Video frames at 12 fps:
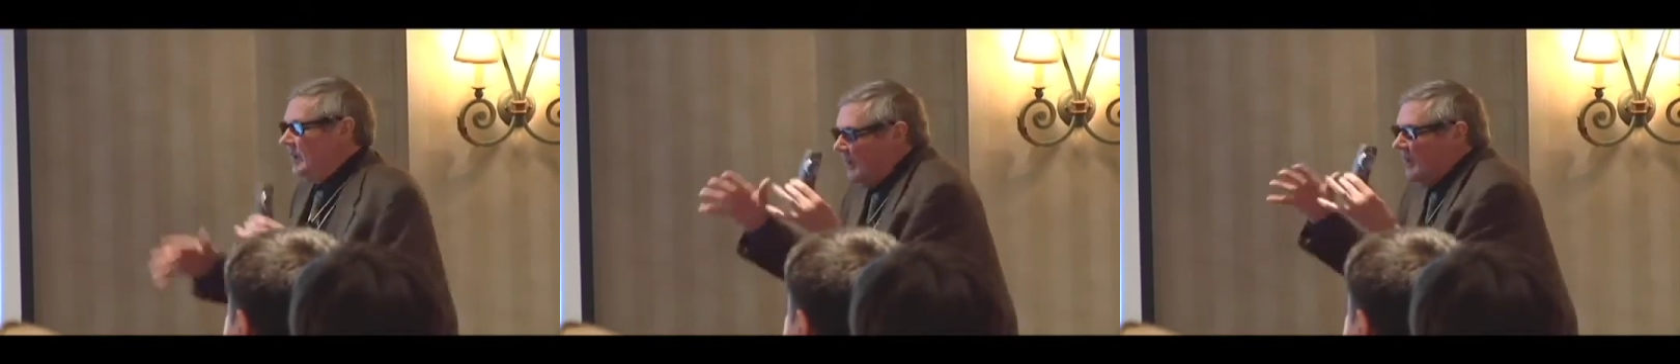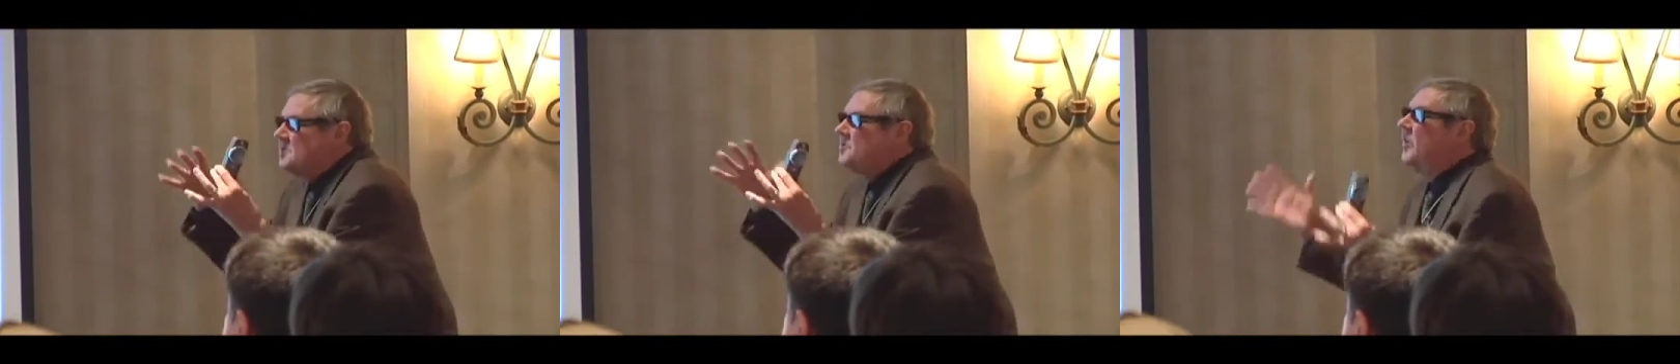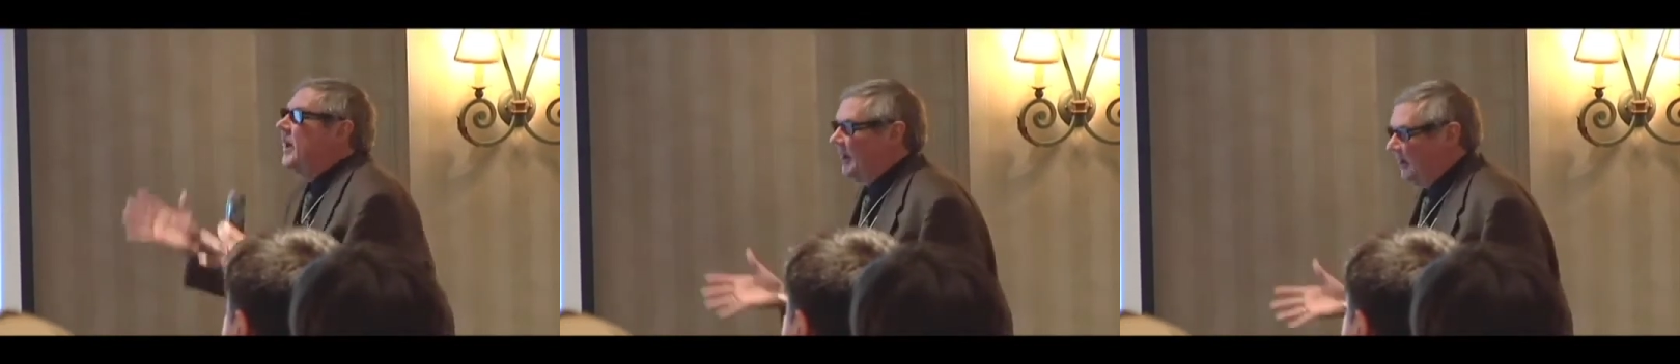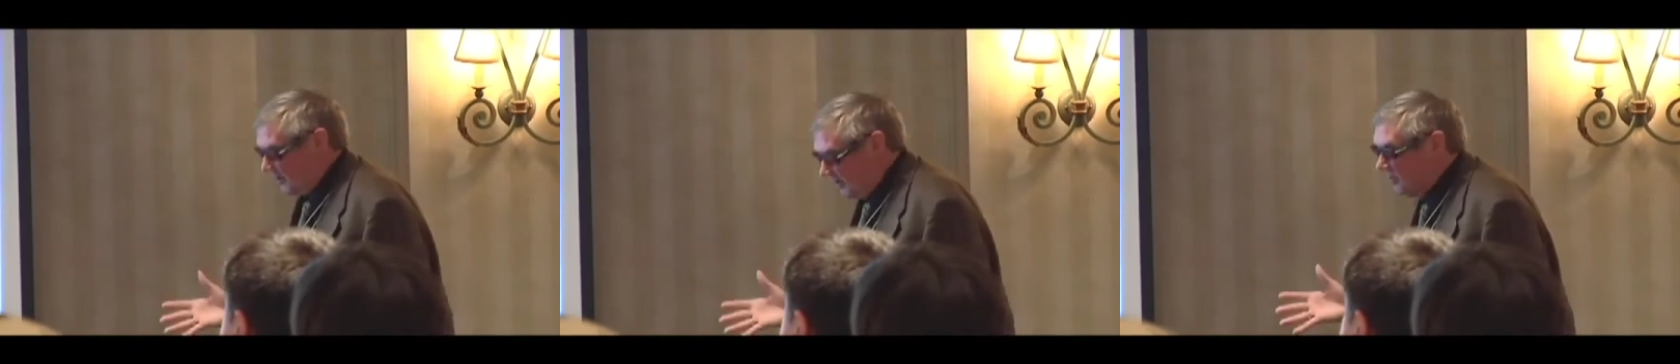its
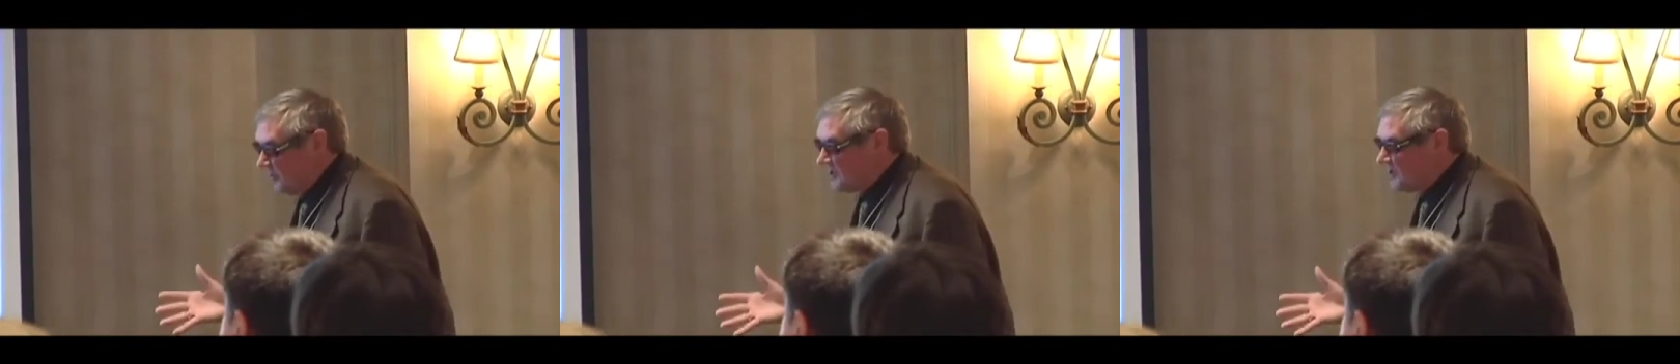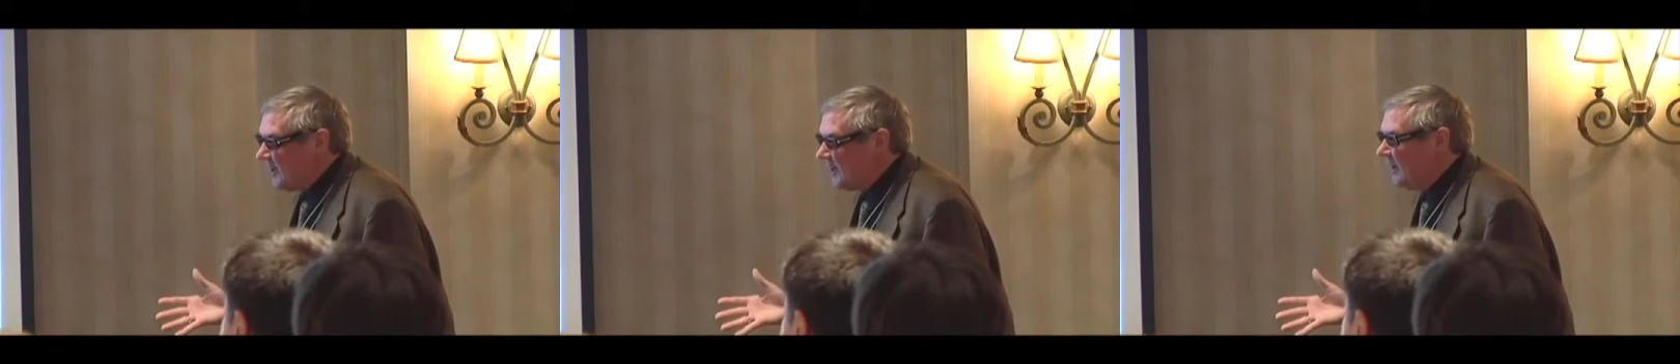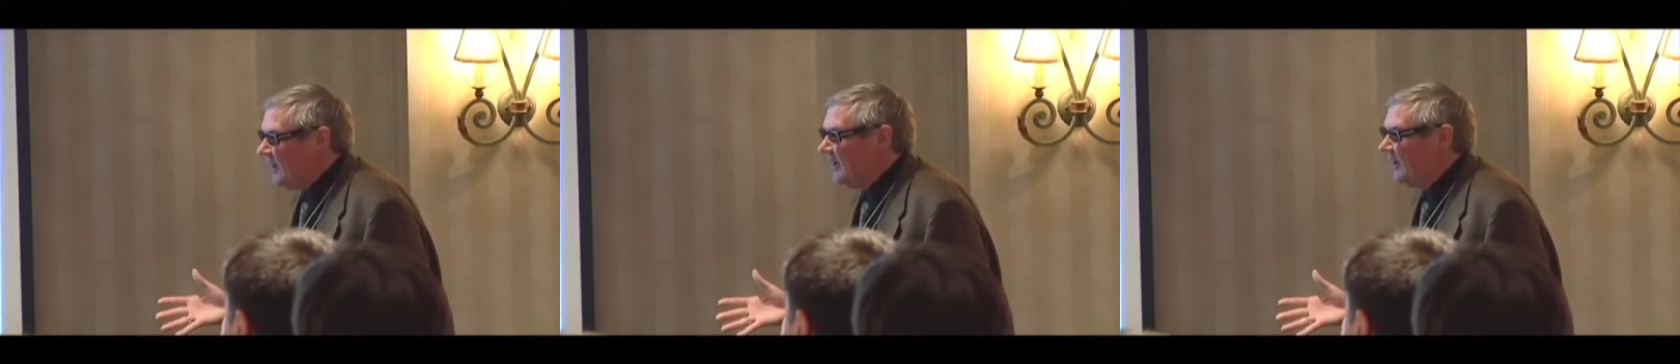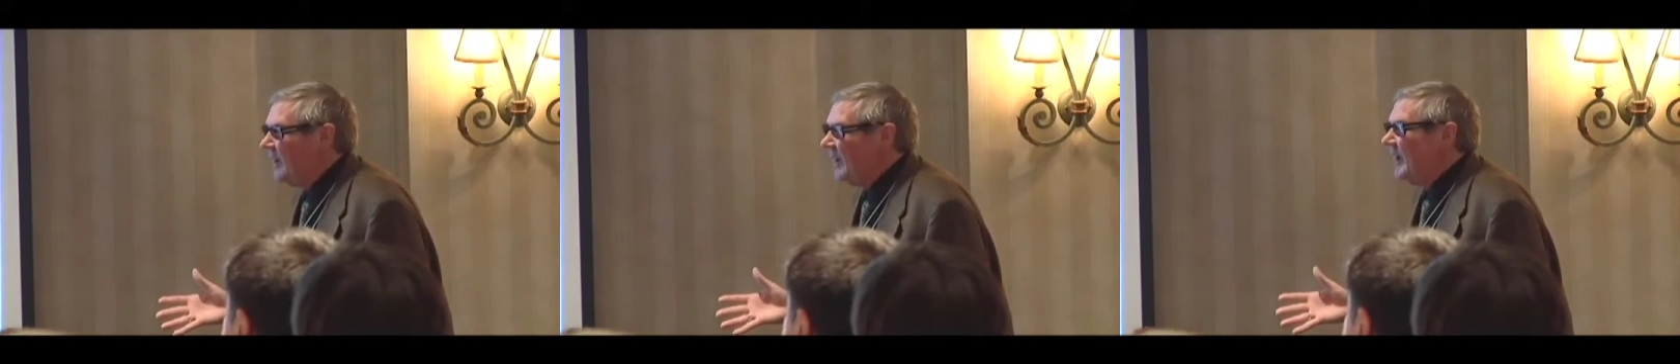final use,
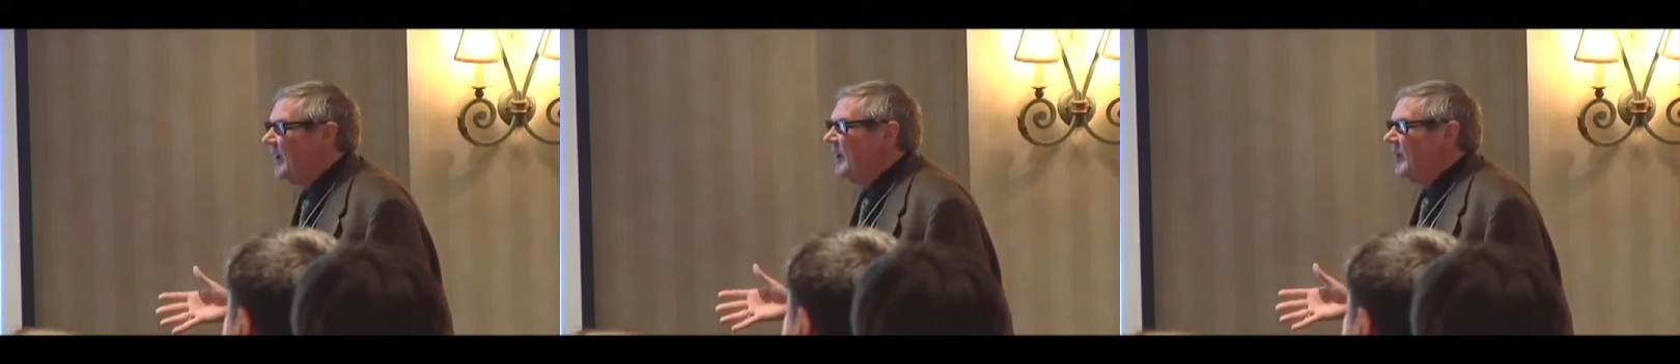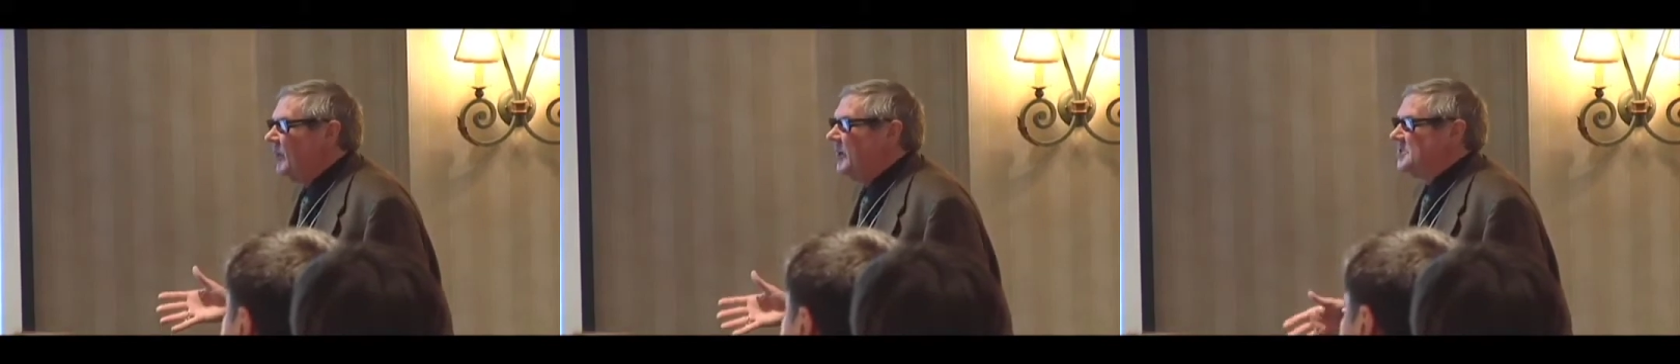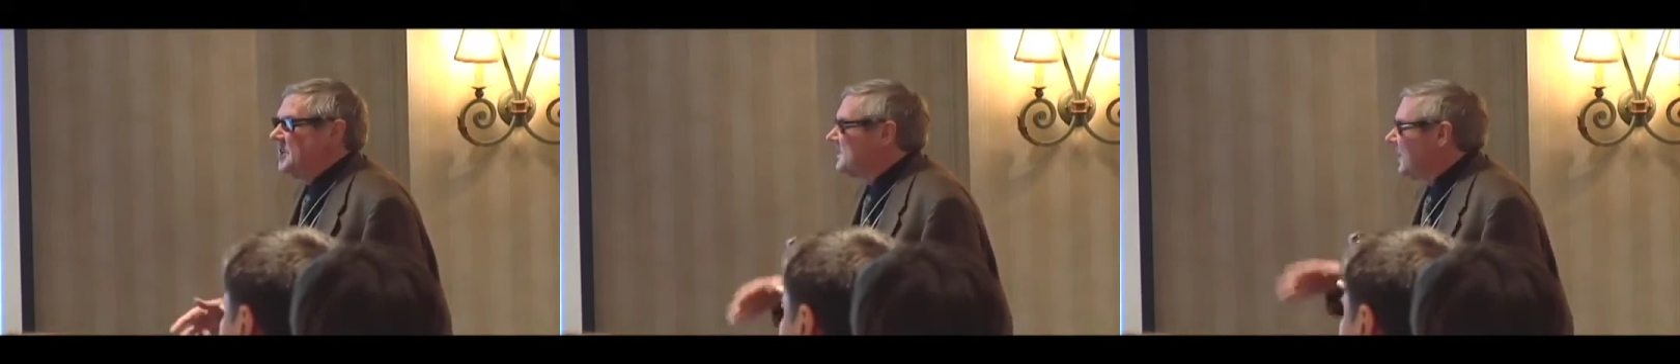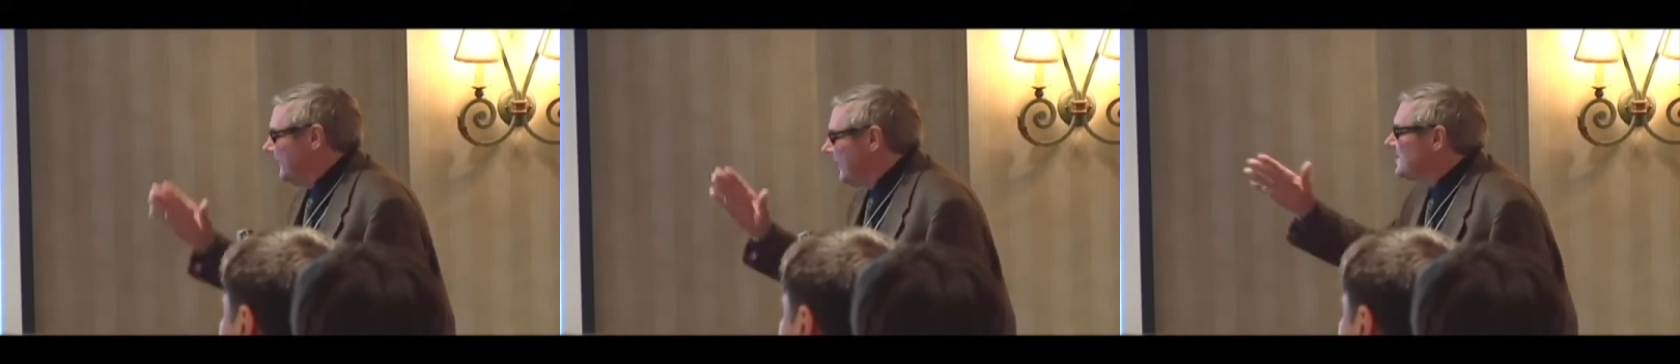which is,
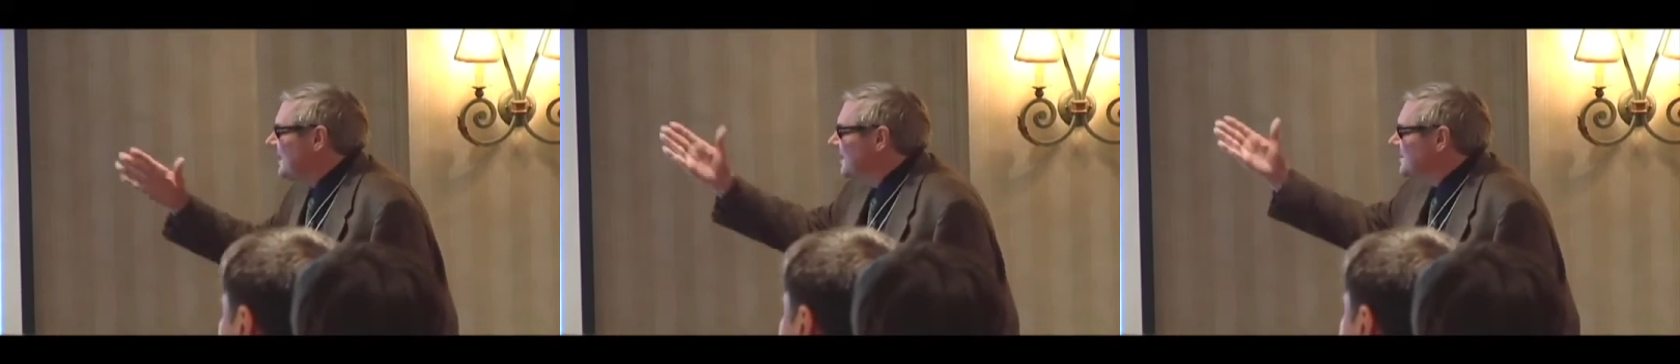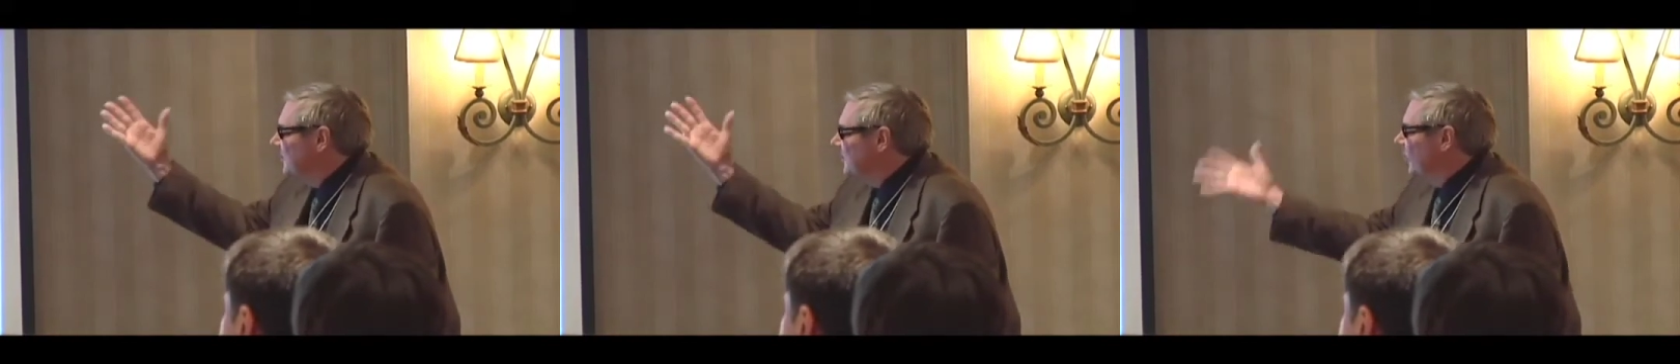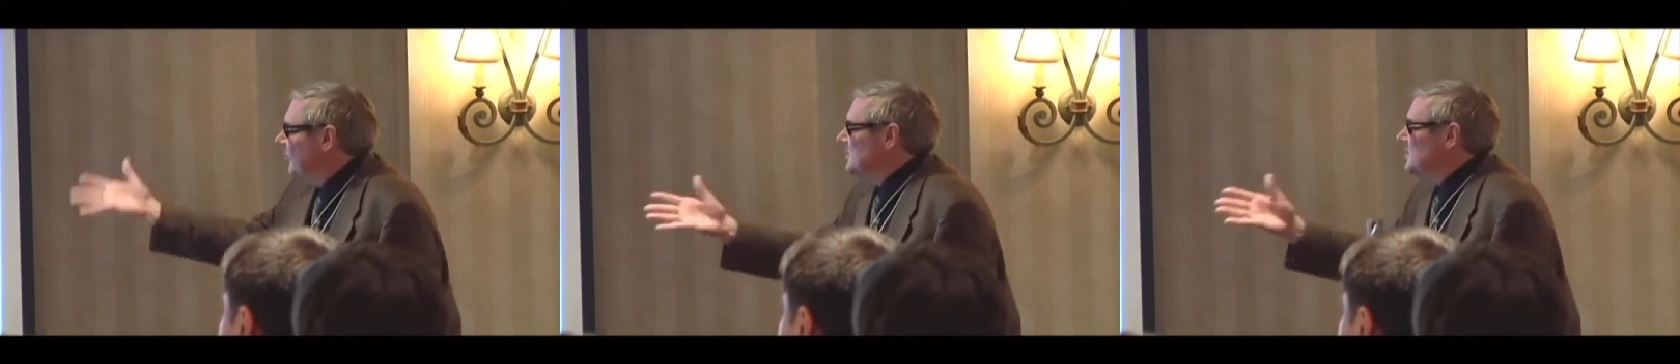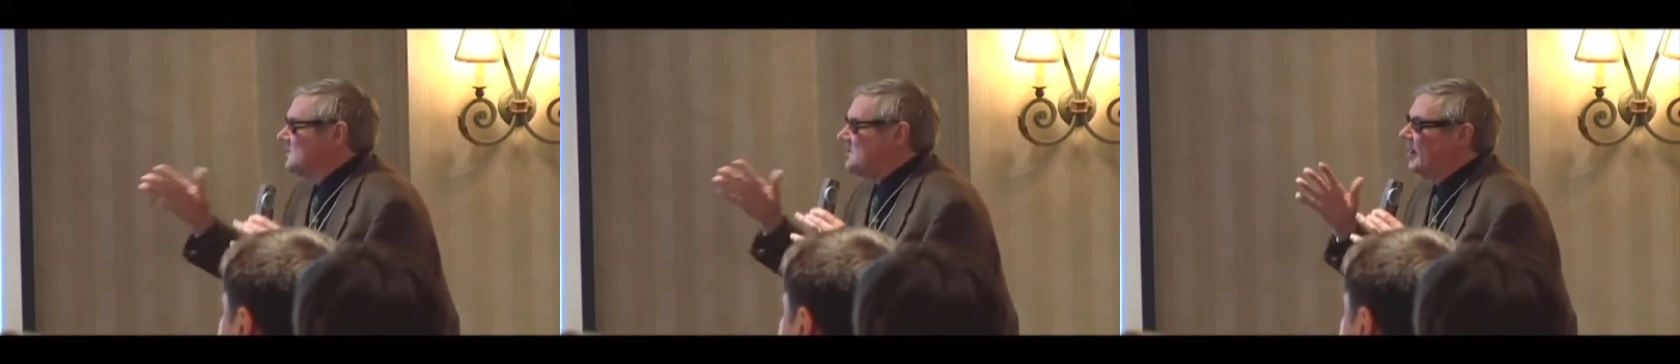in this case, the
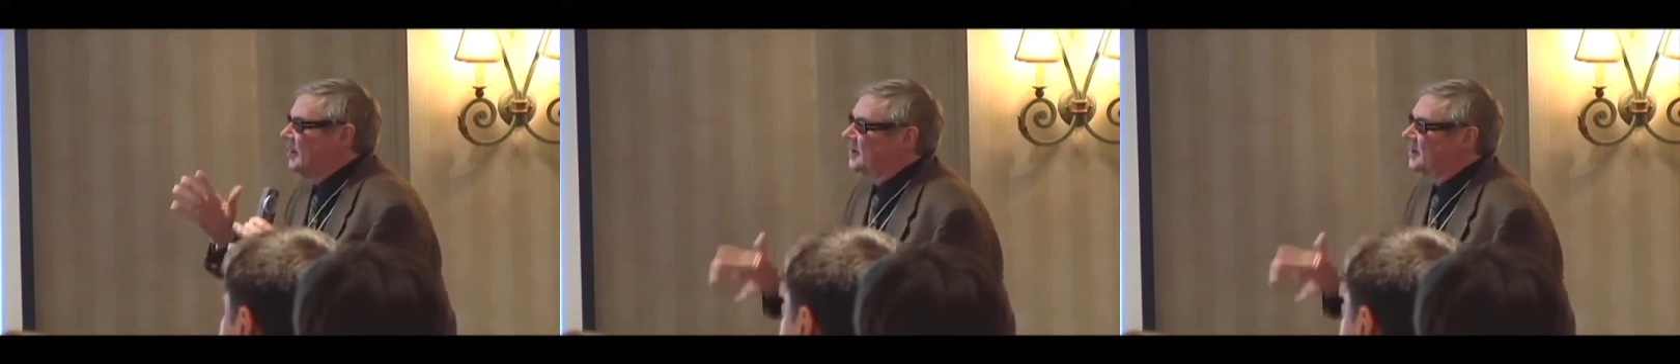focus was on